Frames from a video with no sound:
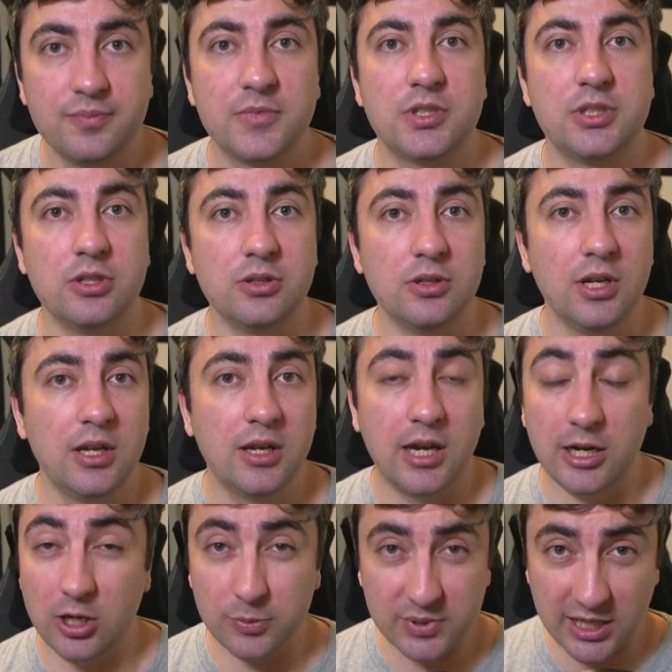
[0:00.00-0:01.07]
So I
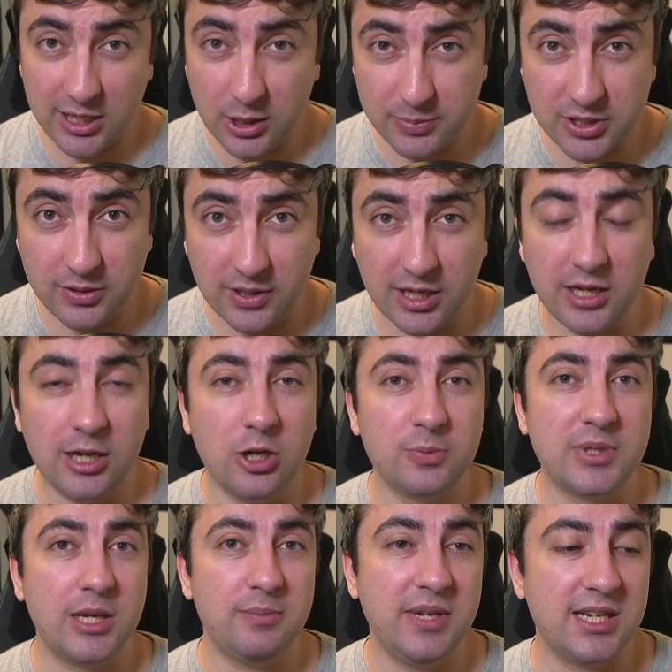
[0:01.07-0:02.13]
hope that helps you out. I hope
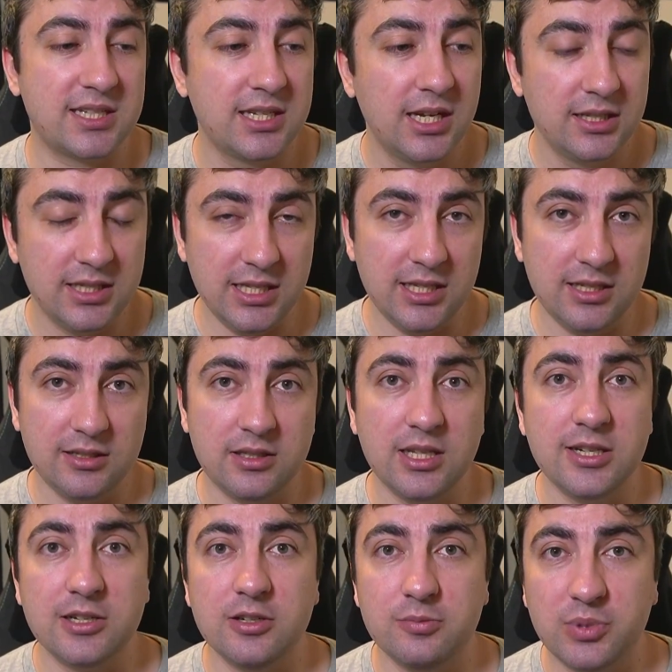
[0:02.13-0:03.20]
that makes the
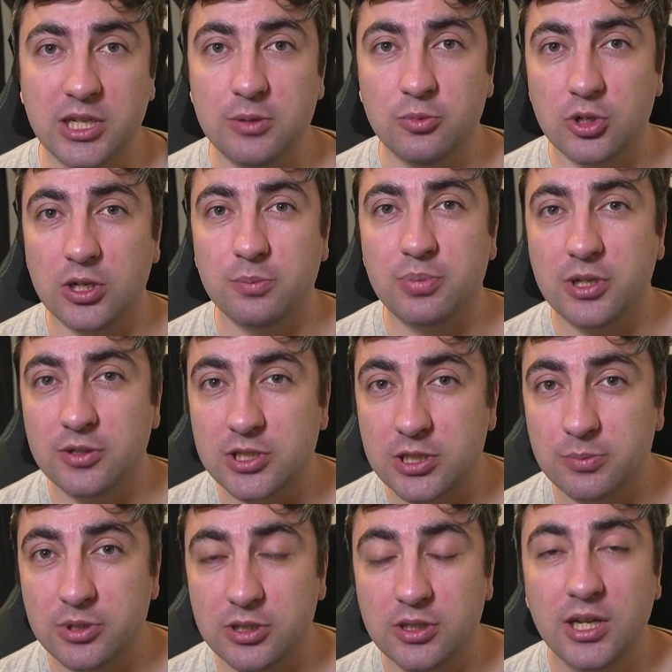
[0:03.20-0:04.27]
Theater of Blood more
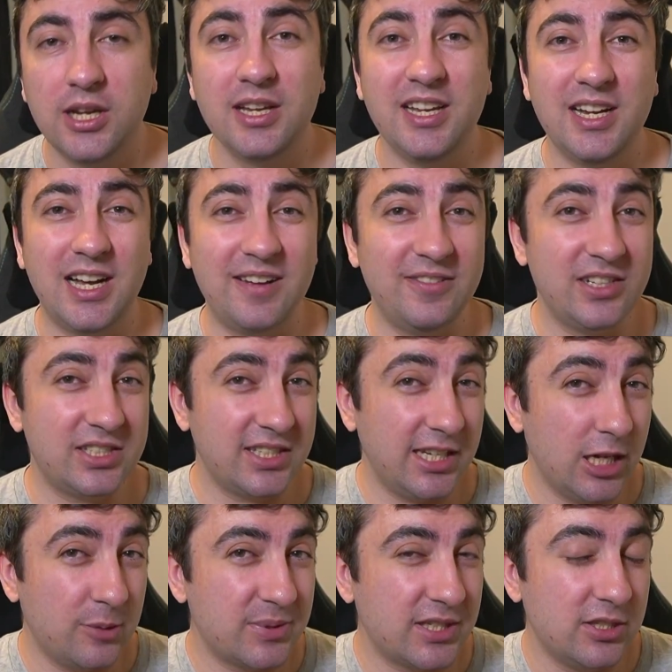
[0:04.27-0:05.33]
approachable. It obviously
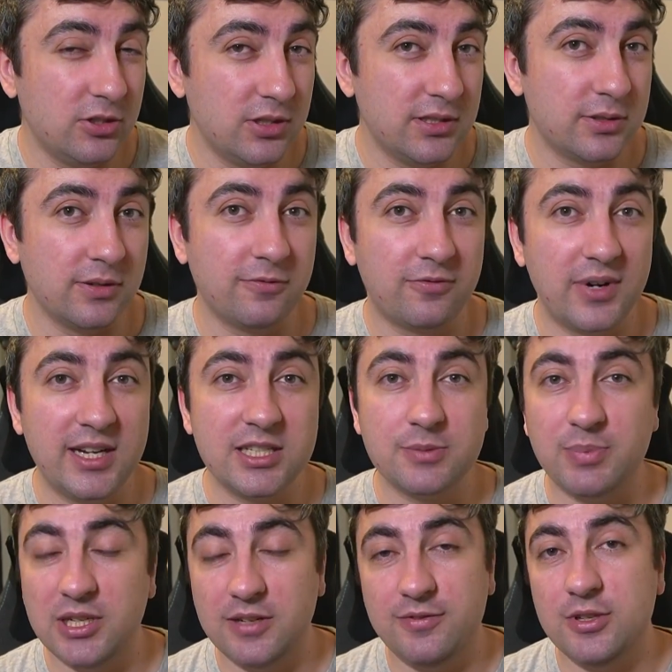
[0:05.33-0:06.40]
helps to do this with friends,
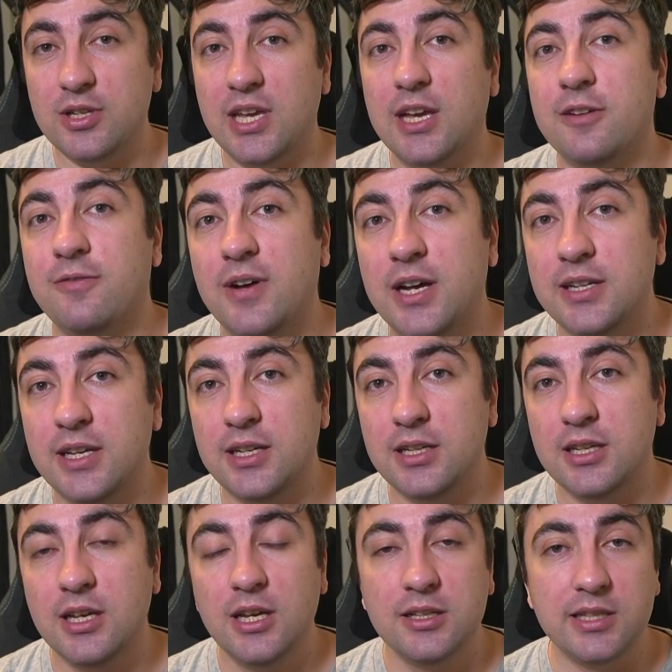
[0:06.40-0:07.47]
but if you can't find
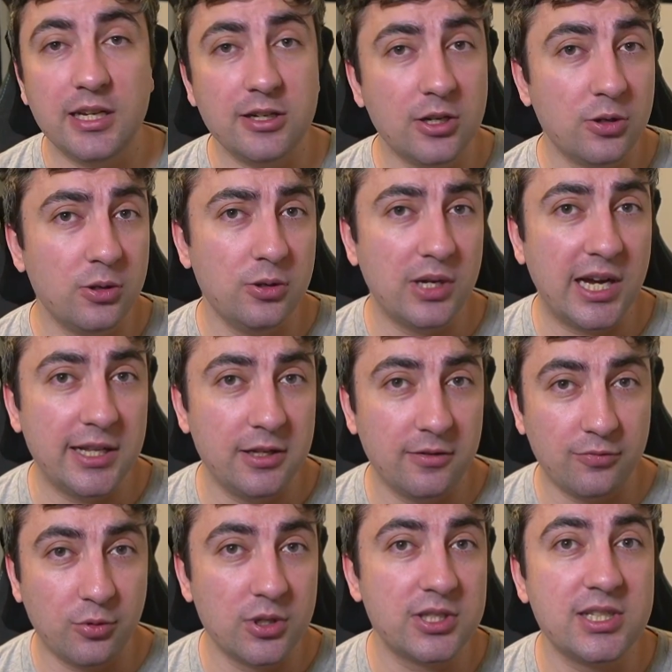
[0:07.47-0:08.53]
any, then go to either
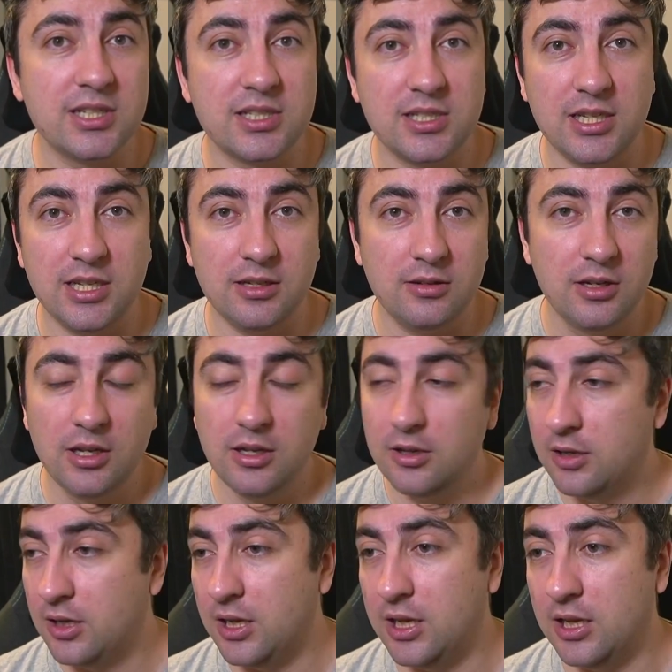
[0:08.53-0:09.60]
416
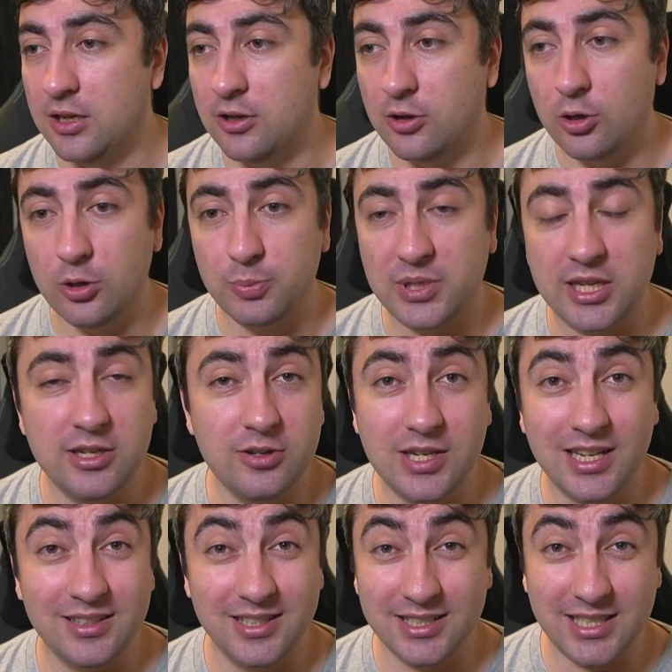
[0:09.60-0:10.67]
and hope that you
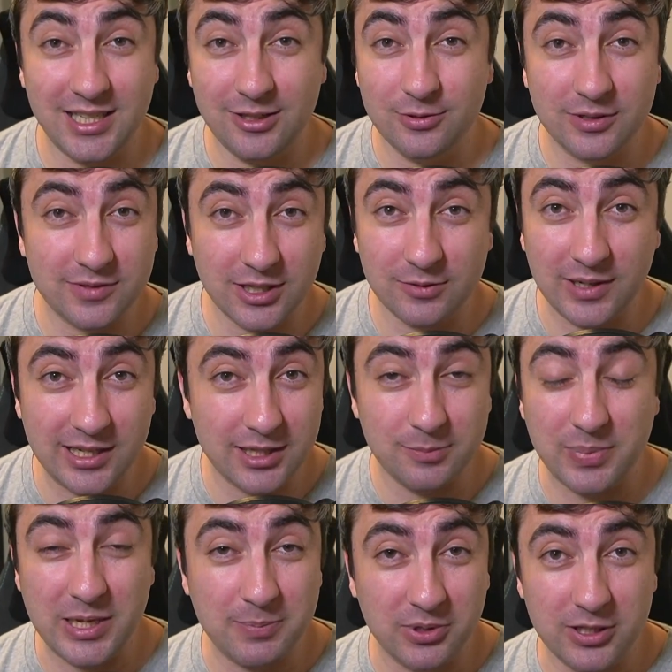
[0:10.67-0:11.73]
get lucky with the random
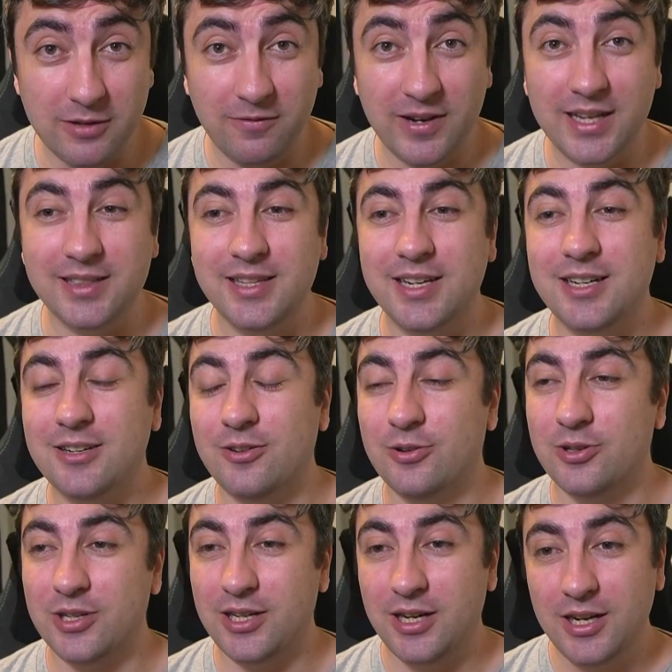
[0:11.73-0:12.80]
people you find there,
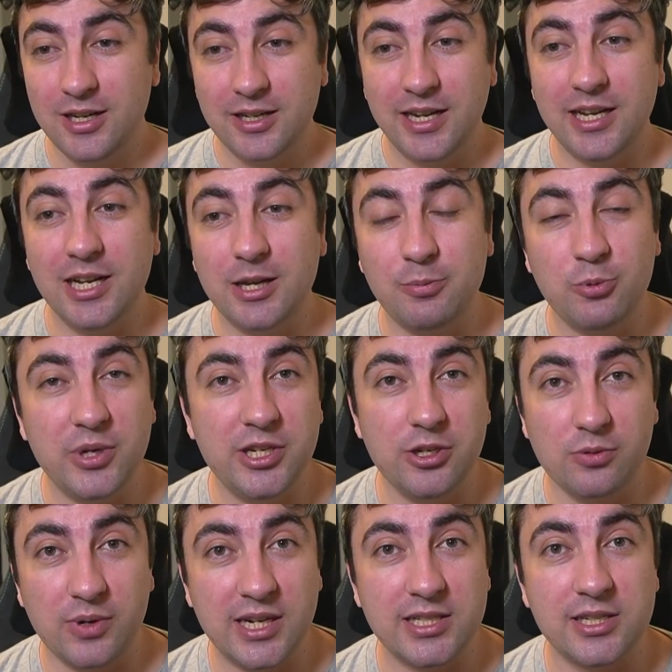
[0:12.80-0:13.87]
or hit up We Do
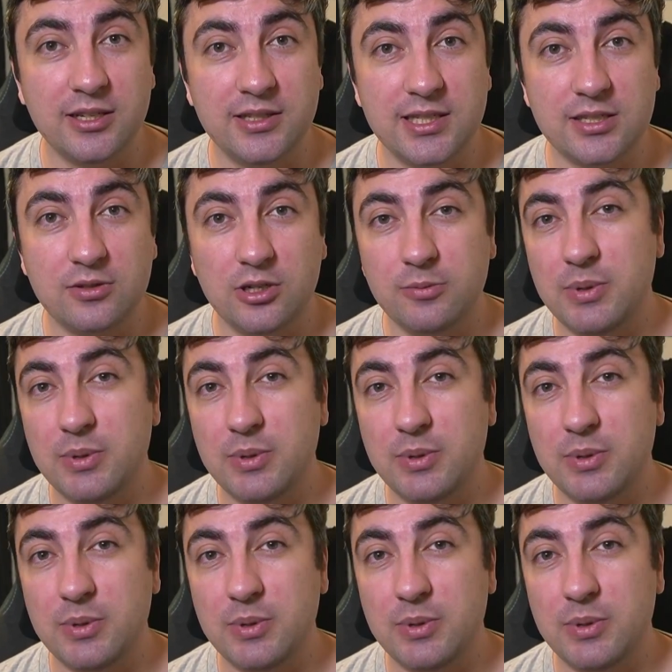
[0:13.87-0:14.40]
Raids on Discord.